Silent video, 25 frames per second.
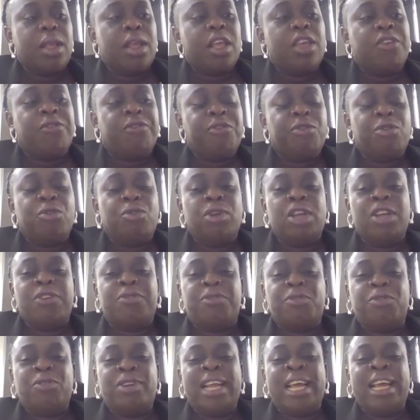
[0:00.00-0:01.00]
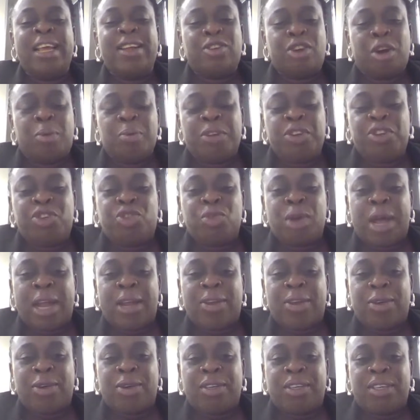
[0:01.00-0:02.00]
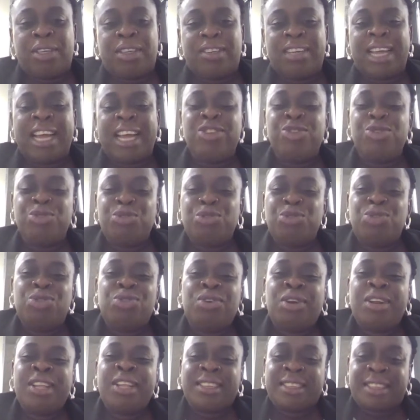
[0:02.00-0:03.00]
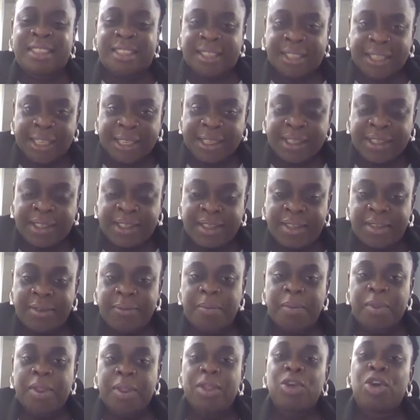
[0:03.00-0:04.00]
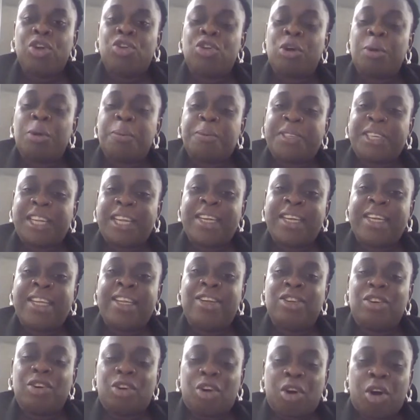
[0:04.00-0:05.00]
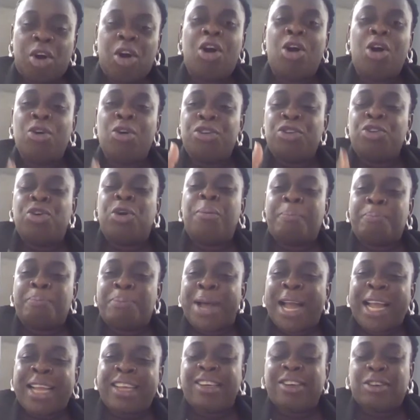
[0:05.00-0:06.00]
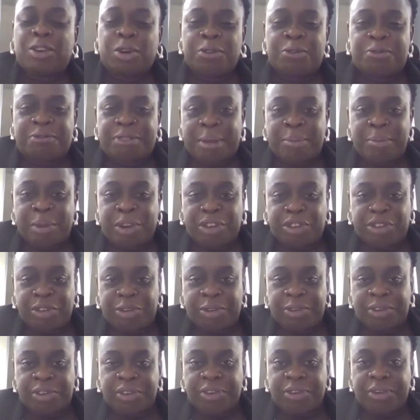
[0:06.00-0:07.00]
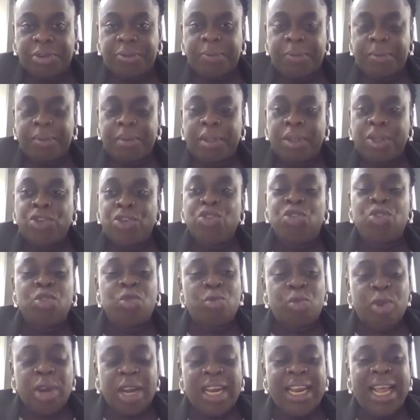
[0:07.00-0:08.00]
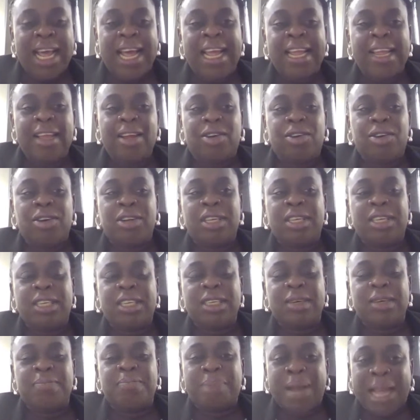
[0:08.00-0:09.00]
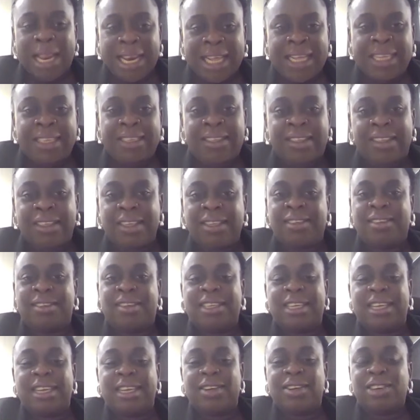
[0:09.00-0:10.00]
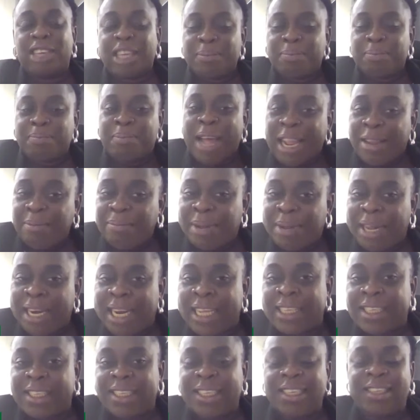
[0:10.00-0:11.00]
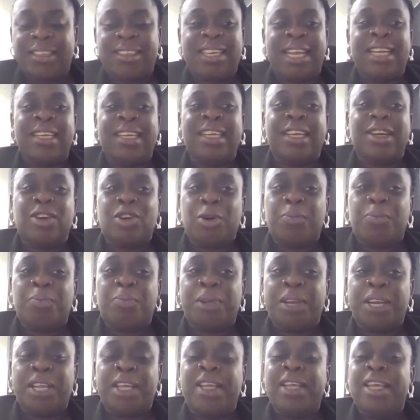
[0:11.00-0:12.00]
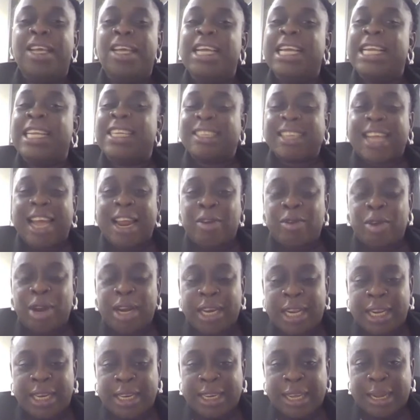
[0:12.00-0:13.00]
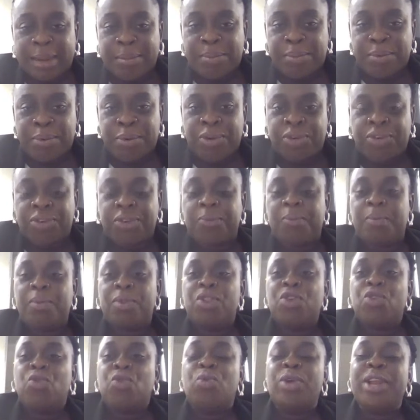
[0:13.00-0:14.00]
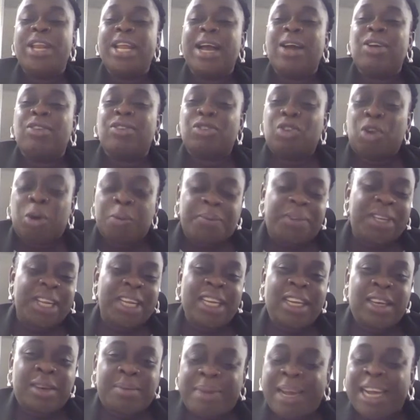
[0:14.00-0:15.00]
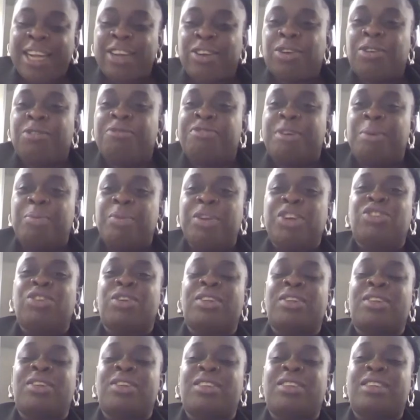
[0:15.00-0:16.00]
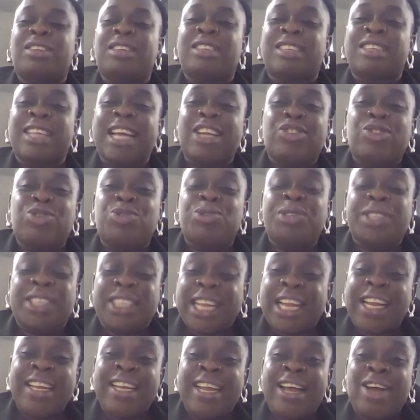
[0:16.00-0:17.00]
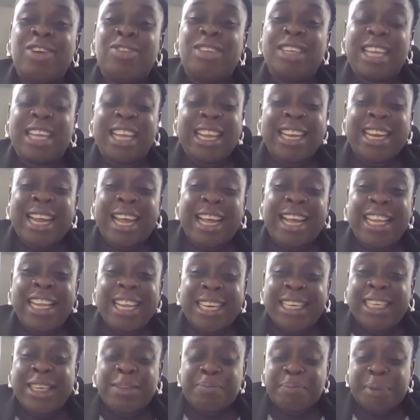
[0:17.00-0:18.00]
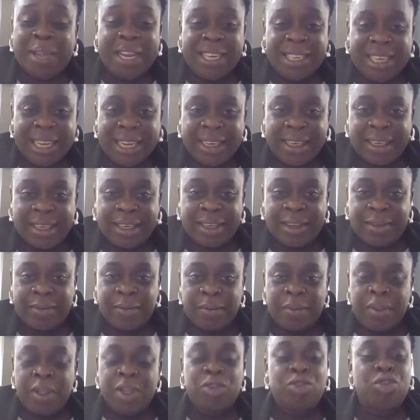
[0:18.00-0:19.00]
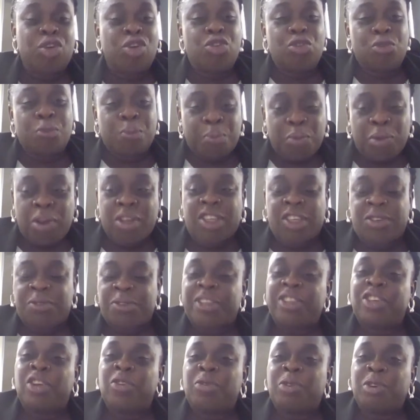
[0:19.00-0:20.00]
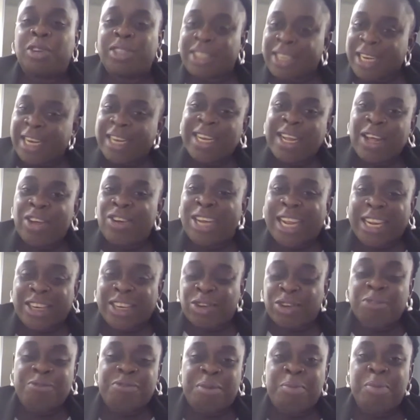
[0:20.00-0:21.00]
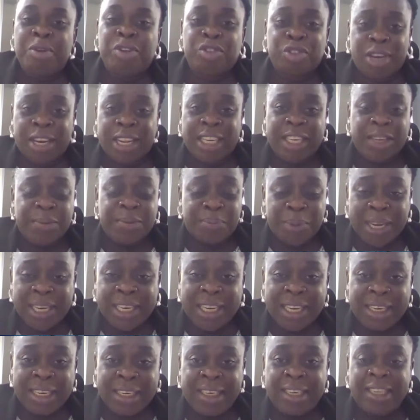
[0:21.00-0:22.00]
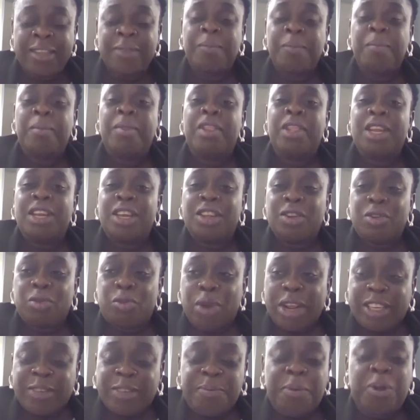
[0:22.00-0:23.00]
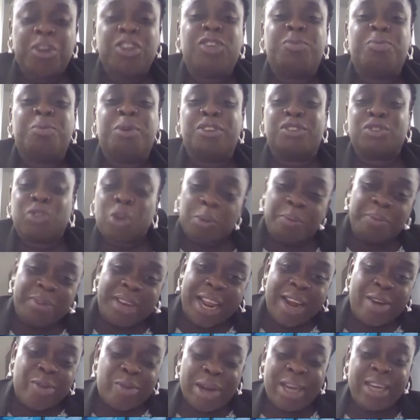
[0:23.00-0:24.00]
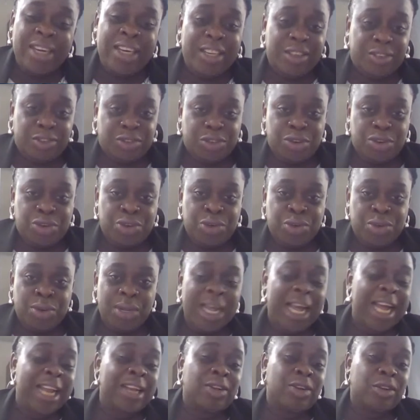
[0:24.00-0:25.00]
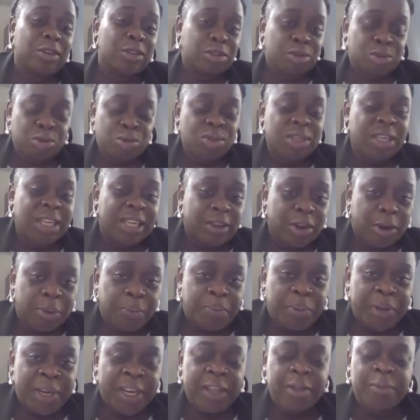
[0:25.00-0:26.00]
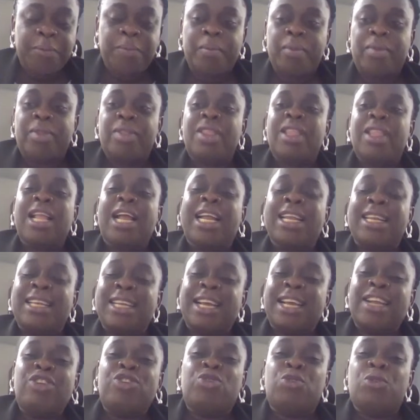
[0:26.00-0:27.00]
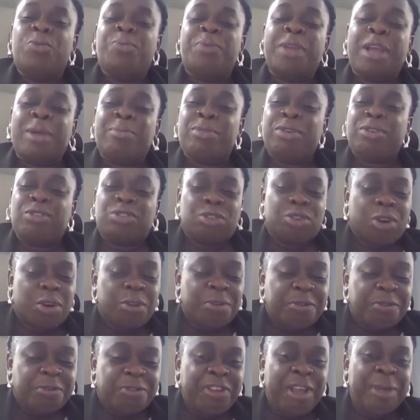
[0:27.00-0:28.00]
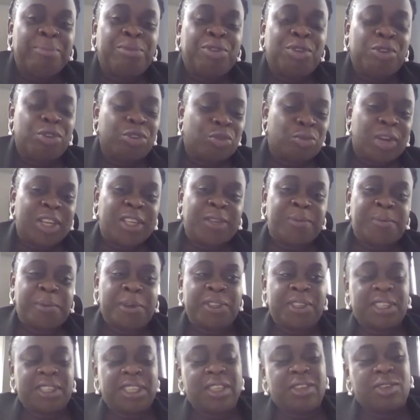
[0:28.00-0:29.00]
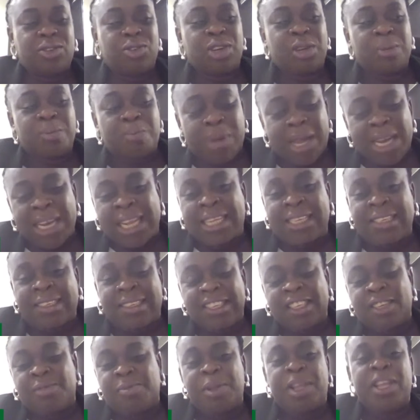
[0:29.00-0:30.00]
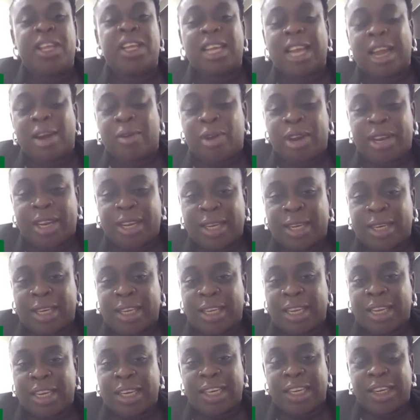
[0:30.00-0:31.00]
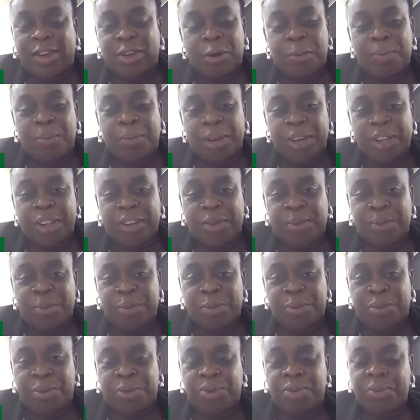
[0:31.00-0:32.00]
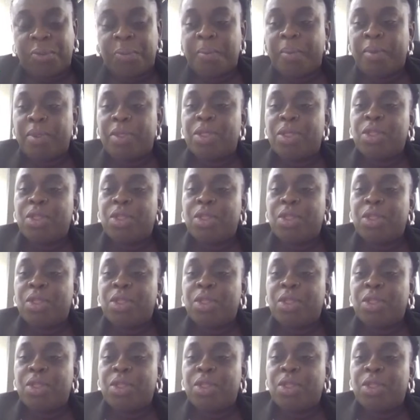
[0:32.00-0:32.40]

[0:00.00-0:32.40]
If you then come into an audit and you do not insist on obtaining all your bank confirmations, you rely on the balances, on the bank balances that the company is carrying in their books, without obtaining bank confirmations that you send out independently. So you must first of all send out that confirmation independently. The response must come directly to you and not through the company. And then you will be able to confirm those responses to the balances being carried in the company's books.